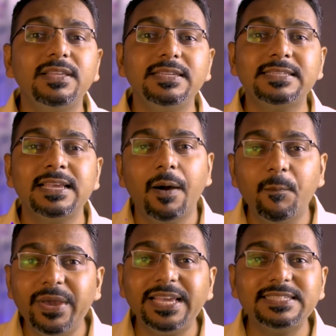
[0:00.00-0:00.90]
this
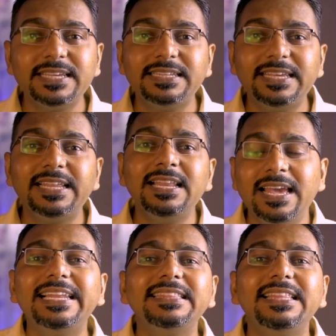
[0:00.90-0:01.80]
amazing deal,
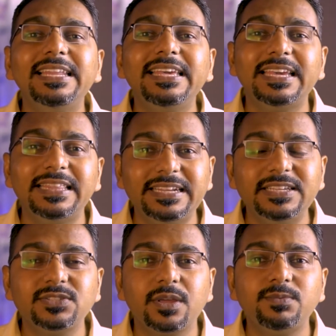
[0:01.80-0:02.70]
click the link in the
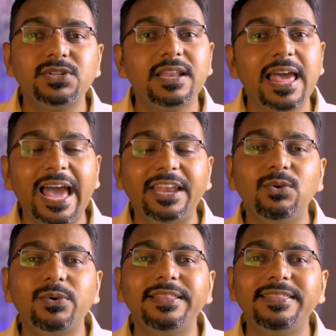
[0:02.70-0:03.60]
description and you
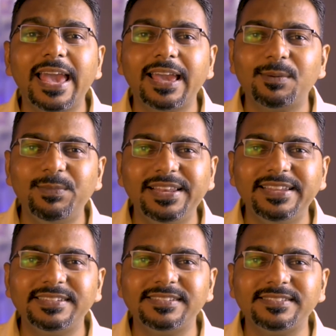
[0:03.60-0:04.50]
can thank me
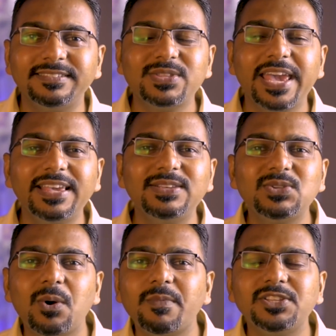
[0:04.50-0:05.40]
later. Thank you
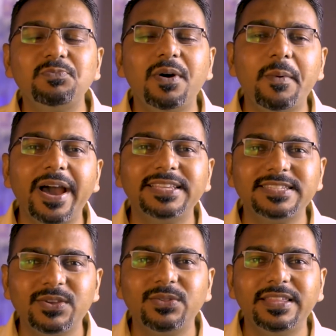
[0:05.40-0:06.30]
so much. Bye bye.
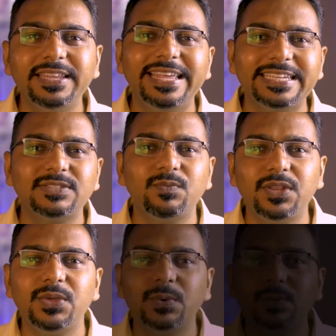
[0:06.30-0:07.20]
See you in the next video.